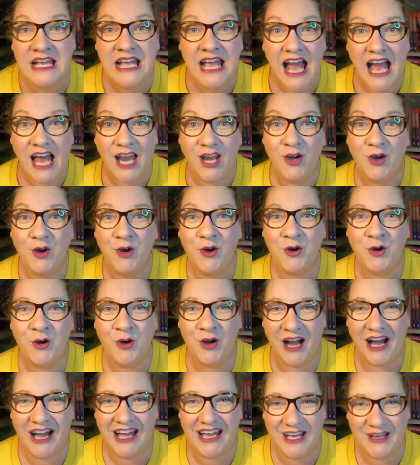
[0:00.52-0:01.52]
Hello,
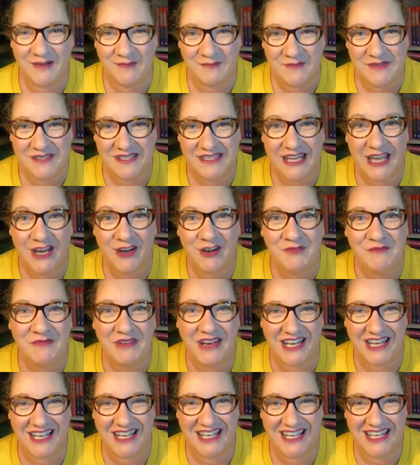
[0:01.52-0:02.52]
I am Sarah
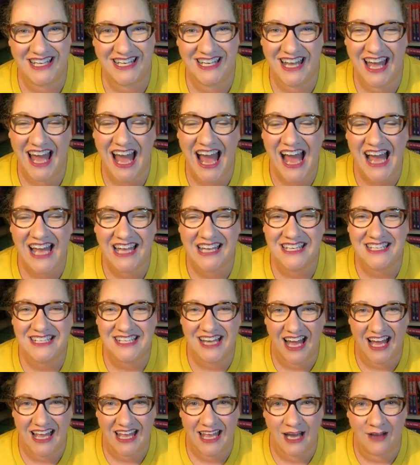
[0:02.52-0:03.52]
Millican and
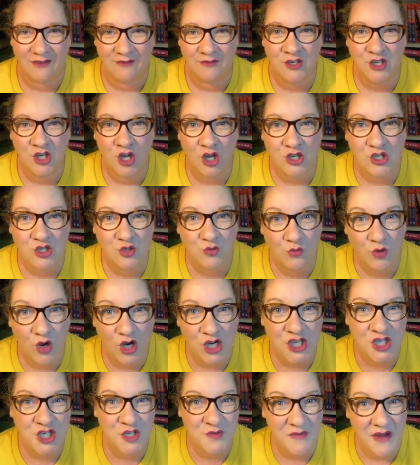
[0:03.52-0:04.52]
I have not
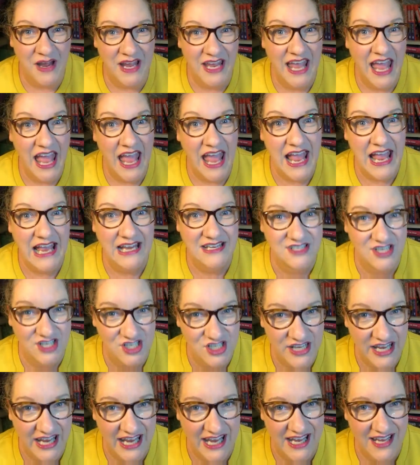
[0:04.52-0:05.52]
washed my hair
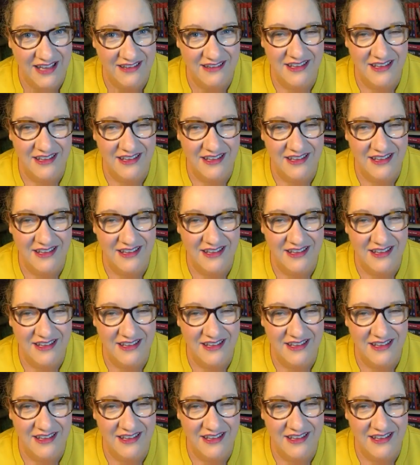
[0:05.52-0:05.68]
today.